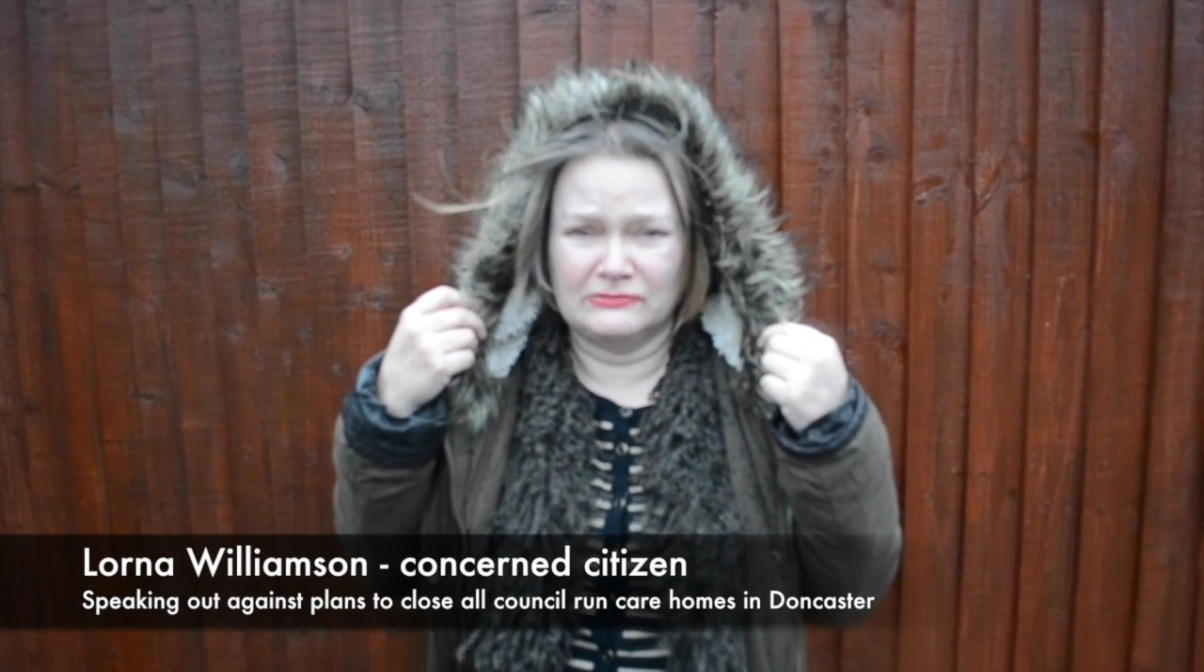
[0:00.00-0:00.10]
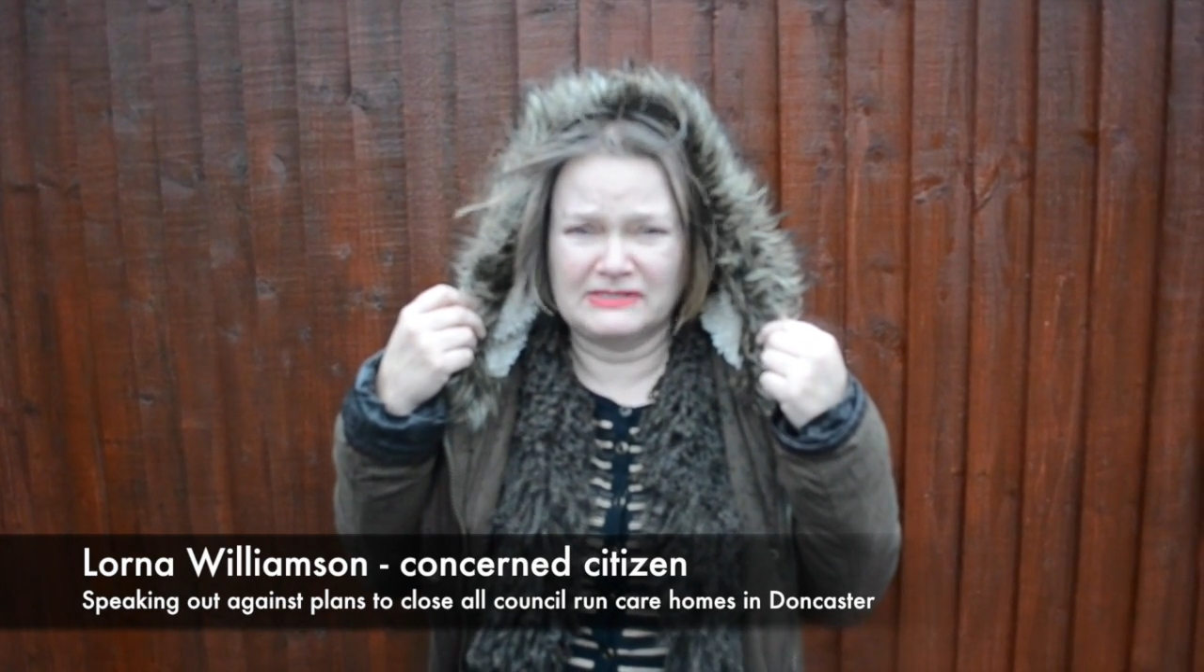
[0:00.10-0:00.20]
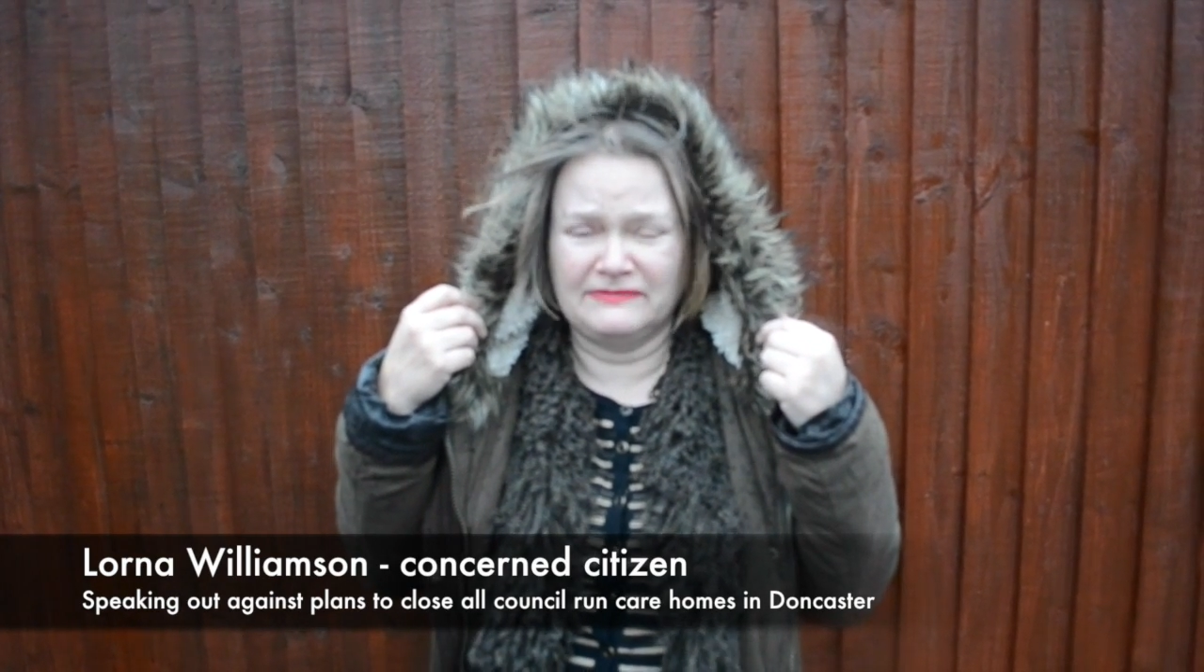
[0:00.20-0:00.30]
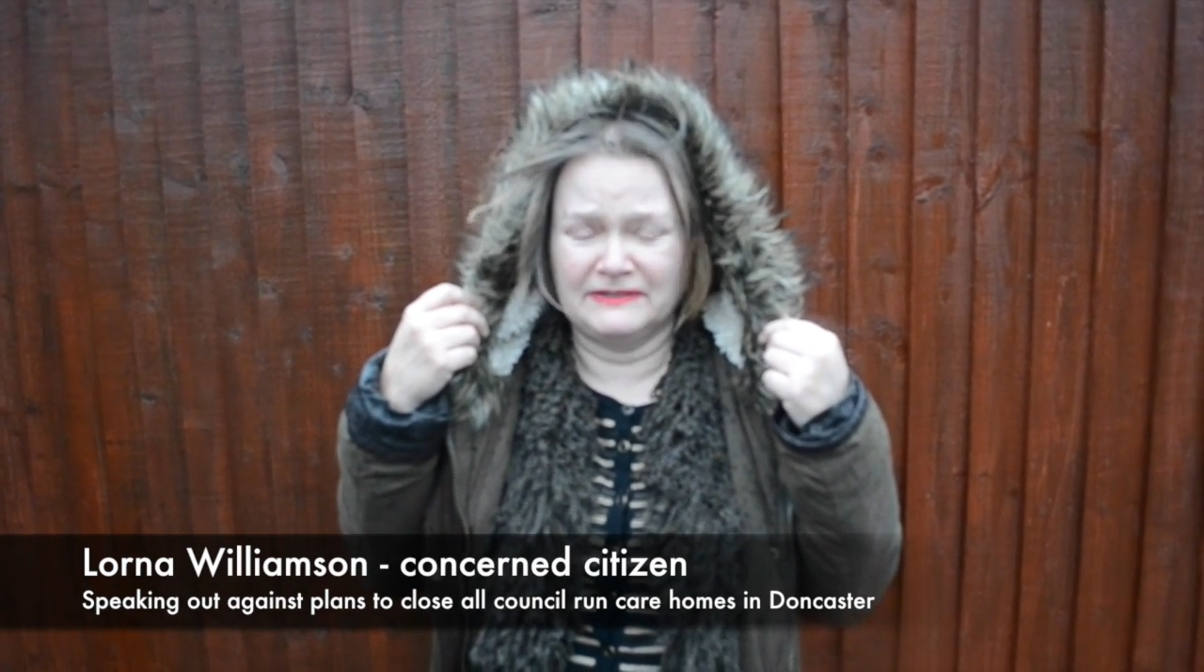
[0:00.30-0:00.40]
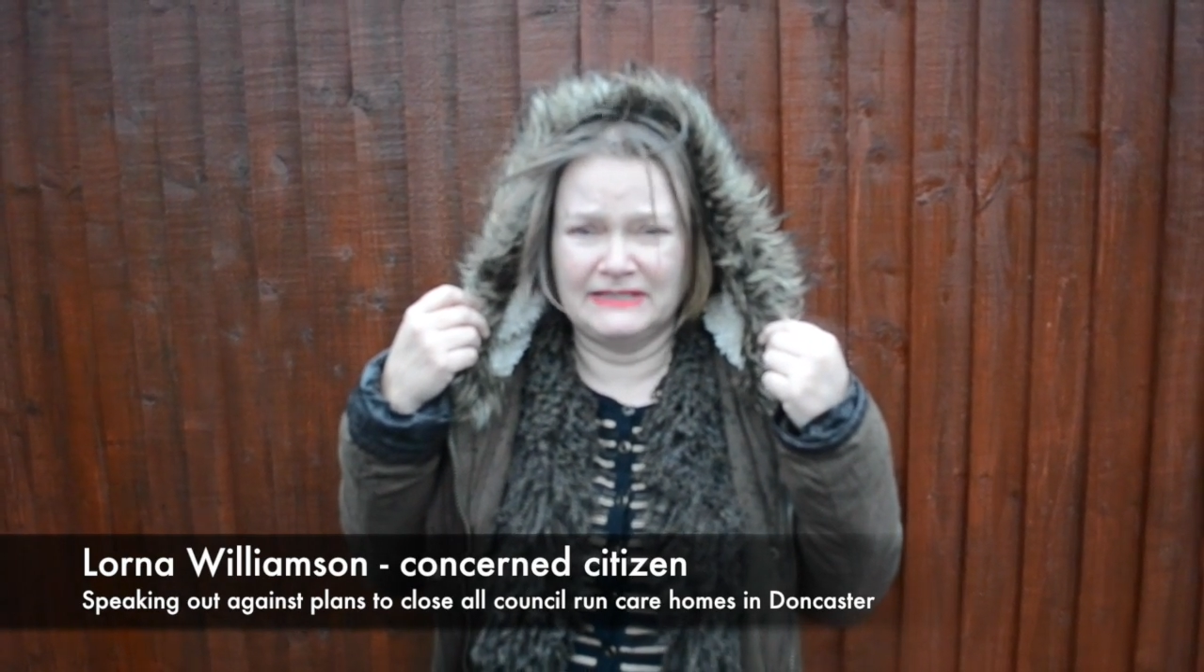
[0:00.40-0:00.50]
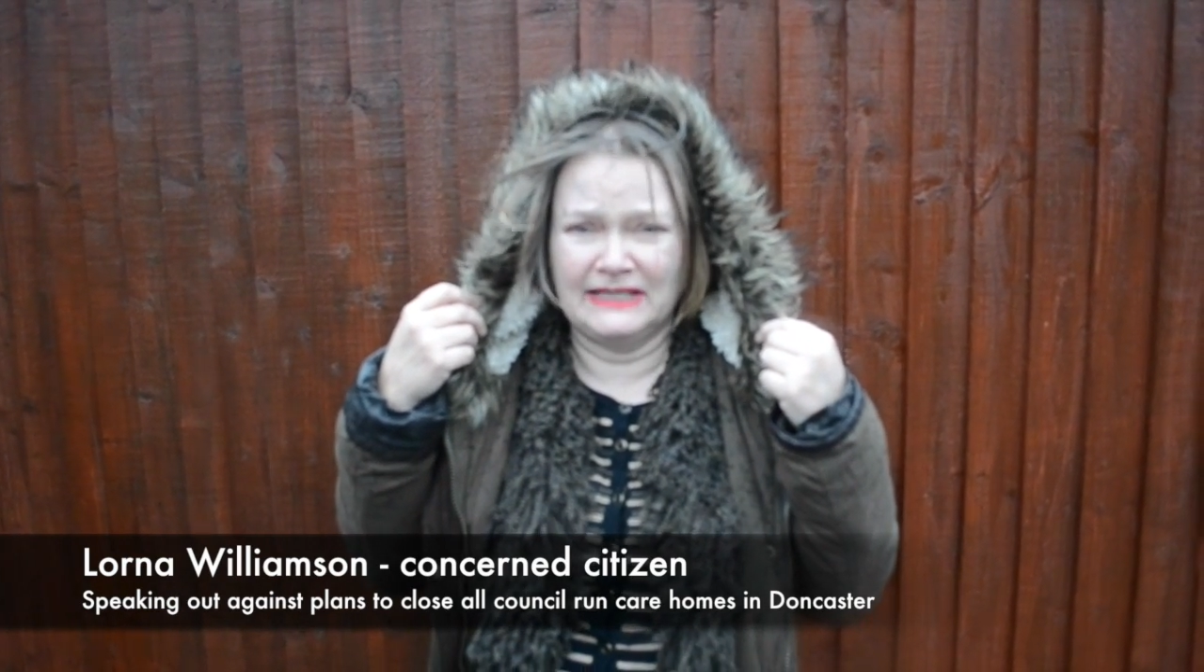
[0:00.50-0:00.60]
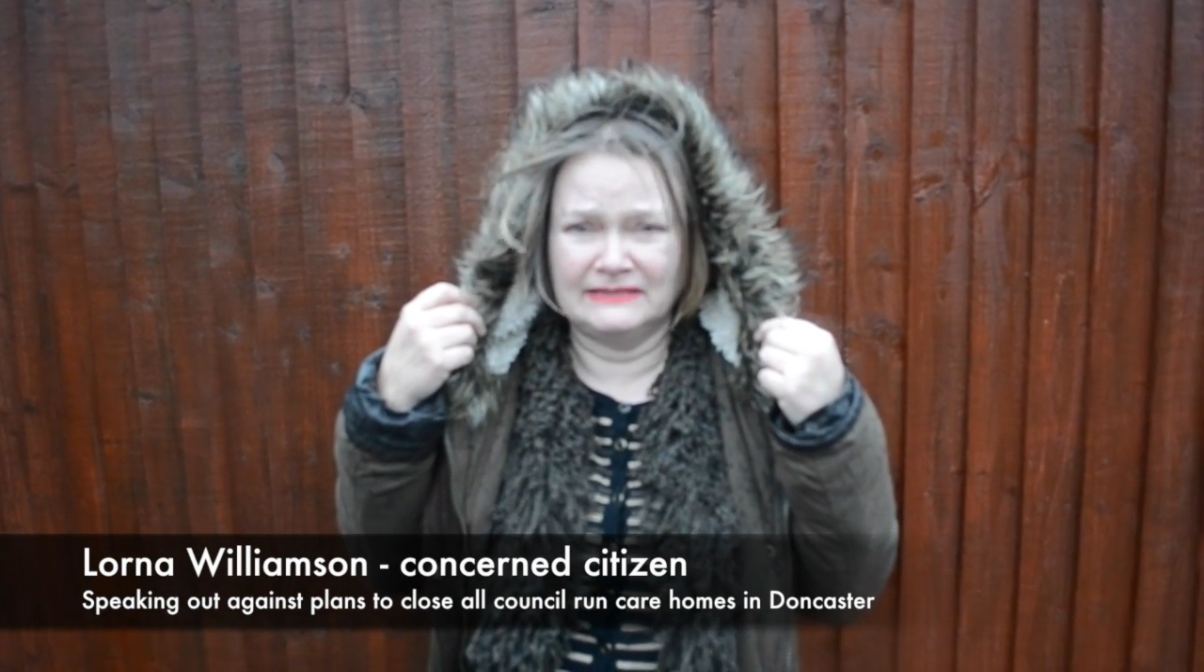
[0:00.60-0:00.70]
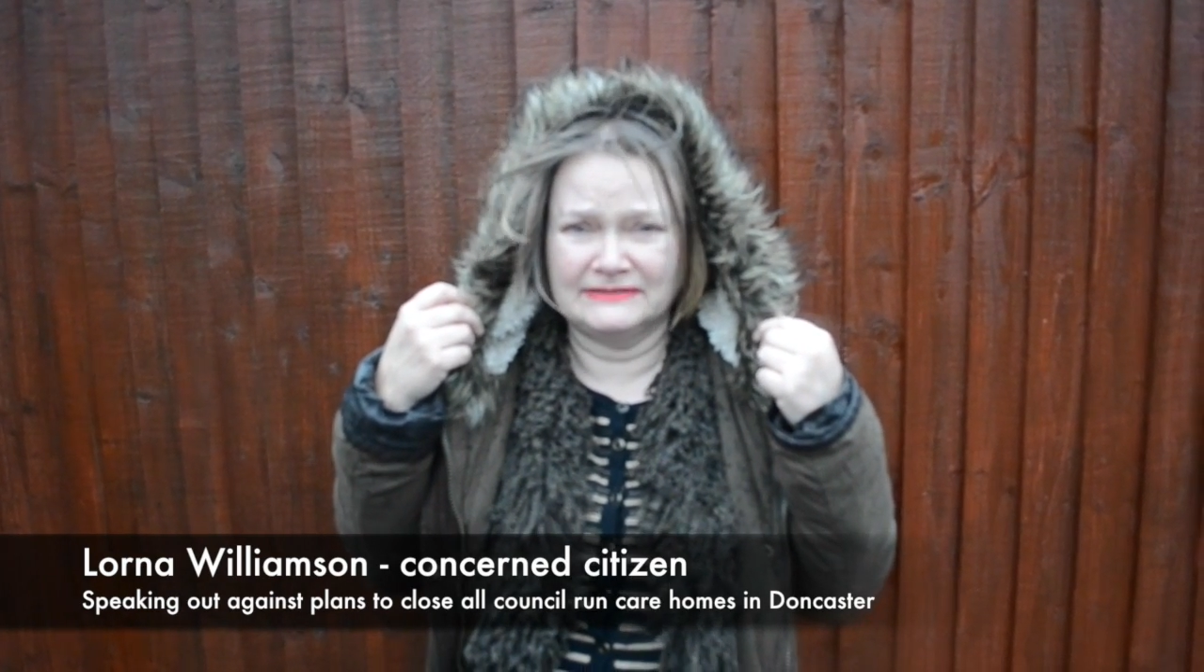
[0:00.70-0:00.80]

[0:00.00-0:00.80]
cuts for the